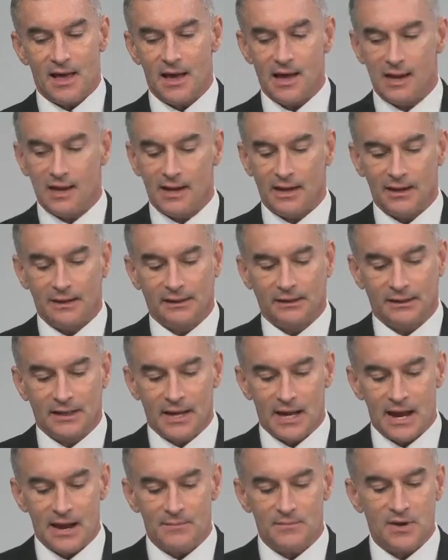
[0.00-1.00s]
I
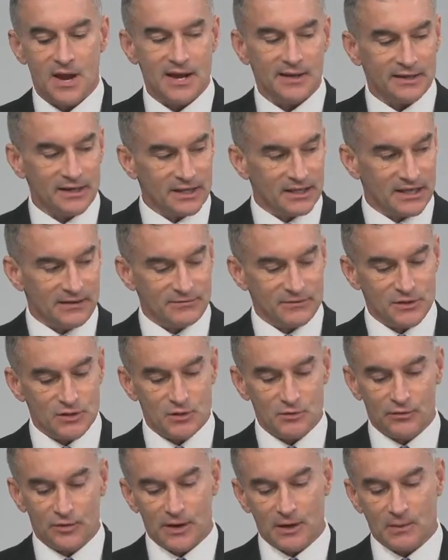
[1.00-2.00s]
am not going to give to
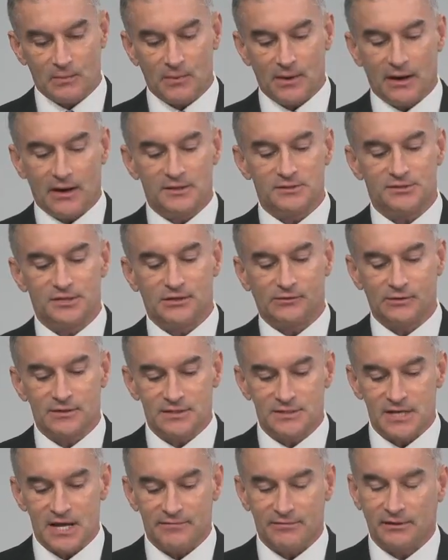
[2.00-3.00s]
you, Rick, but on Secret
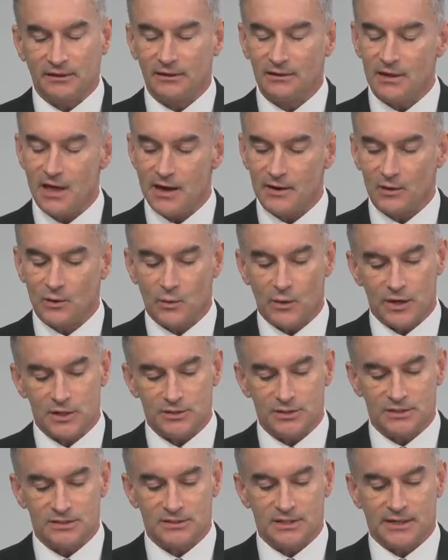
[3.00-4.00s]
7, a lot of
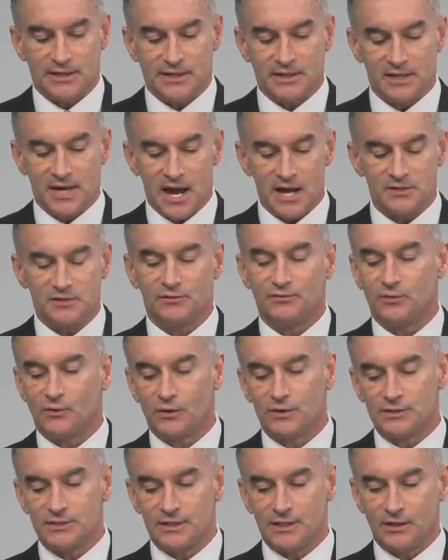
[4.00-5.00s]
questions on not
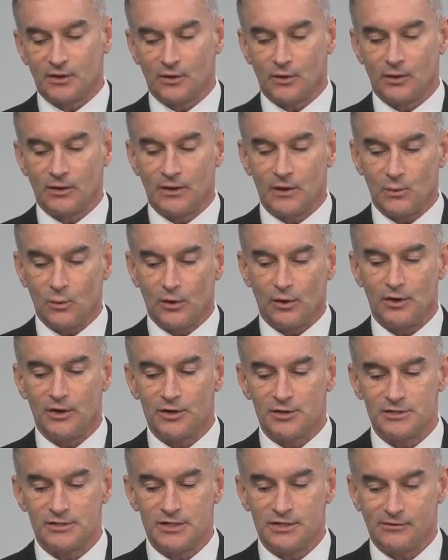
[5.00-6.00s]
divorcing early. What are
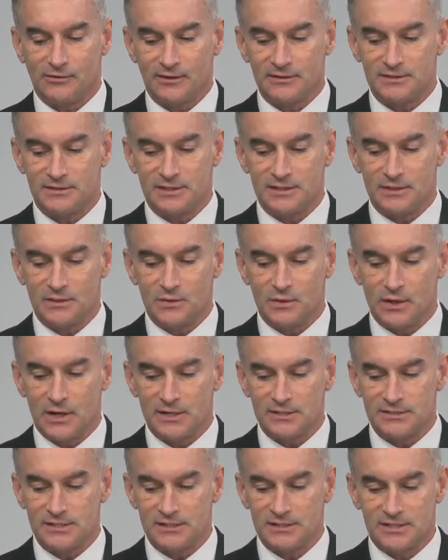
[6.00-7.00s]
your secrets to
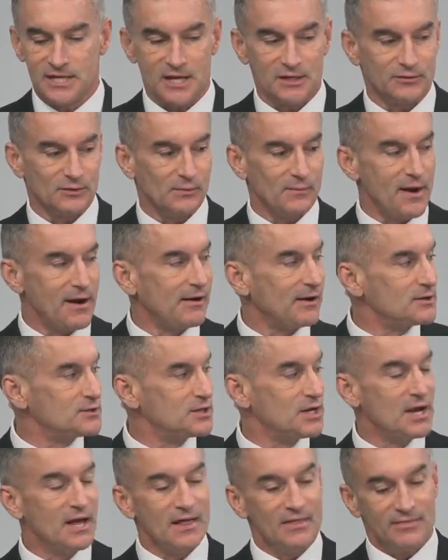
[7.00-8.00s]
a successful
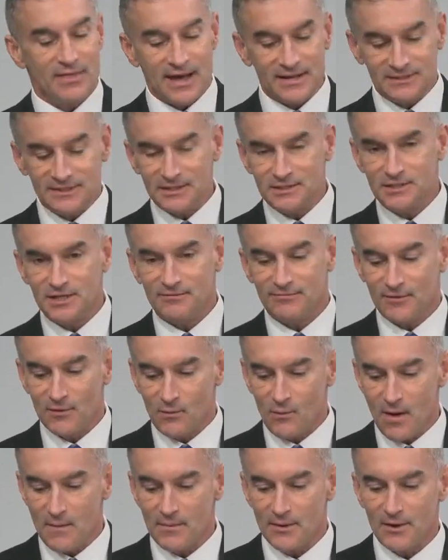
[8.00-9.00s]
marriage? That's a different
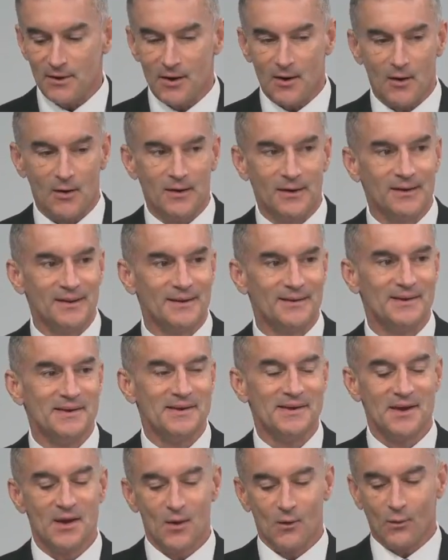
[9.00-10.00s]
webinar.
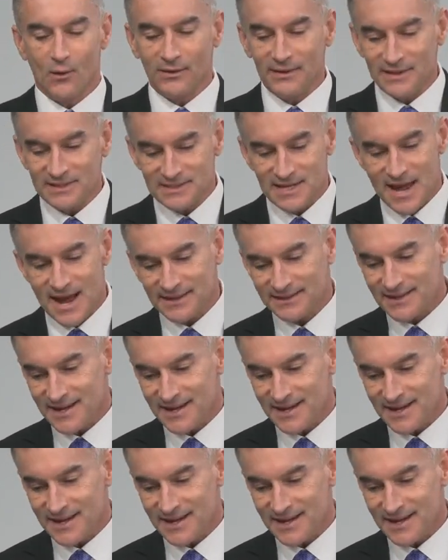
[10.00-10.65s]
We'll attack